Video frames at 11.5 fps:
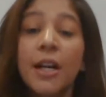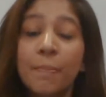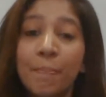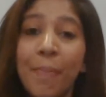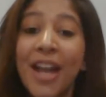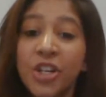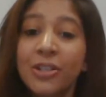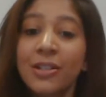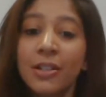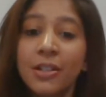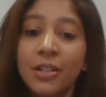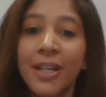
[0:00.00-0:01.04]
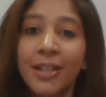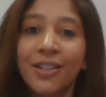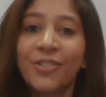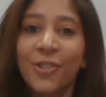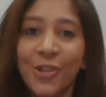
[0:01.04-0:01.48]
a passionate
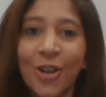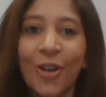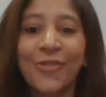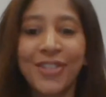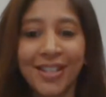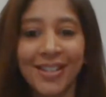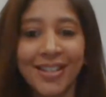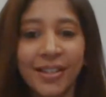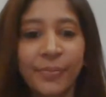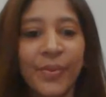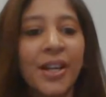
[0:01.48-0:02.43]
trainer for soft skills.